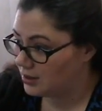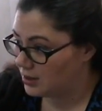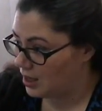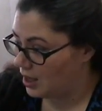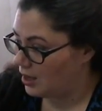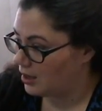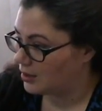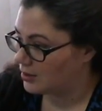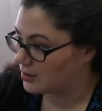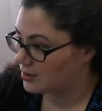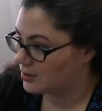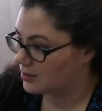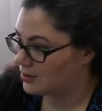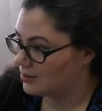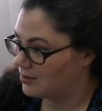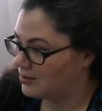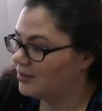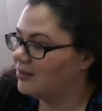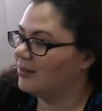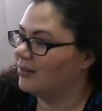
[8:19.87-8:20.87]
Yes.
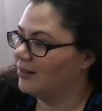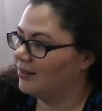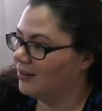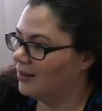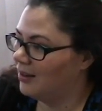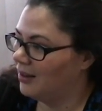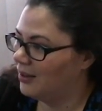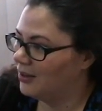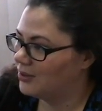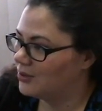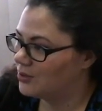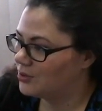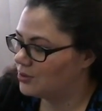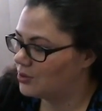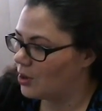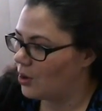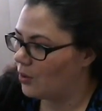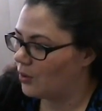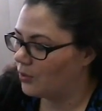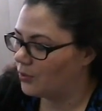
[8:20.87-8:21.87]

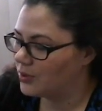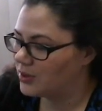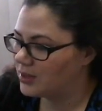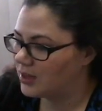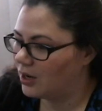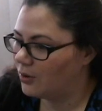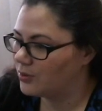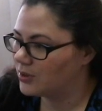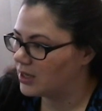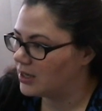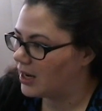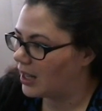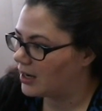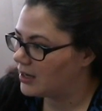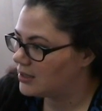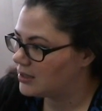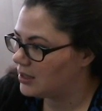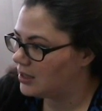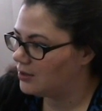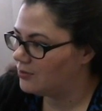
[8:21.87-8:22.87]
So it was it was a
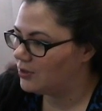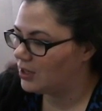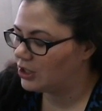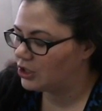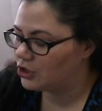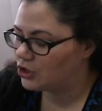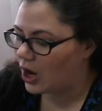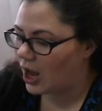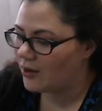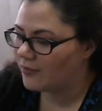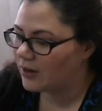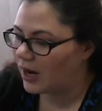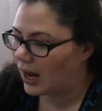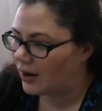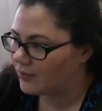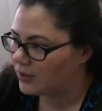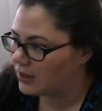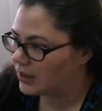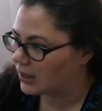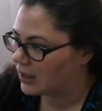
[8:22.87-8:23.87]
nice evening. Jive and
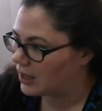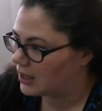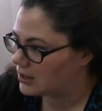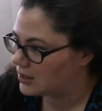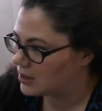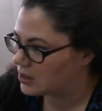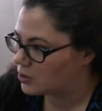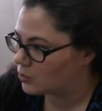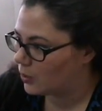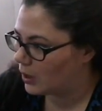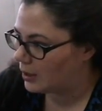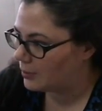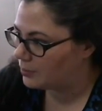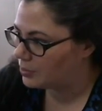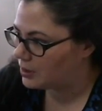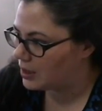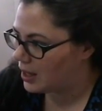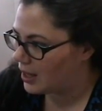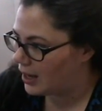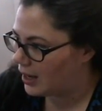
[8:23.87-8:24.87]
Ivan and the Kings of Swing
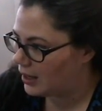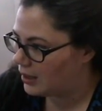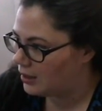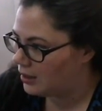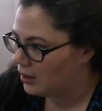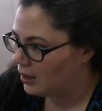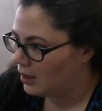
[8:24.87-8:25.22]
played.